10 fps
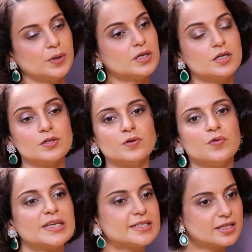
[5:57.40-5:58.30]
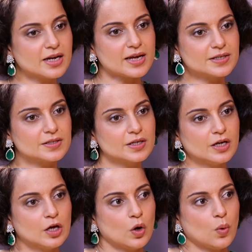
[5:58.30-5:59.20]
because they're so westernized.
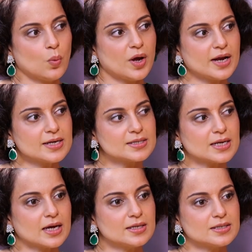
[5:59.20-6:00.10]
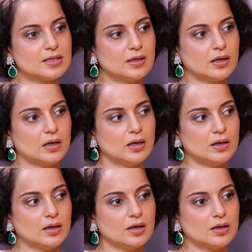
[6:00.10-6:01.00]
Mm. Whereas I see
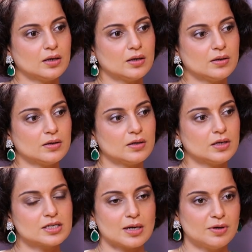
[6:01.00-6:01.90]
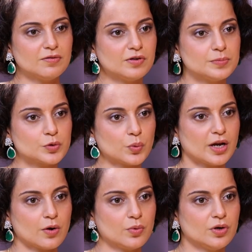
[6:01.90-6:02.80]
in Tamil films
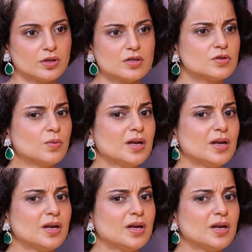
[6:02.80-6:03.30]
when I work, there's so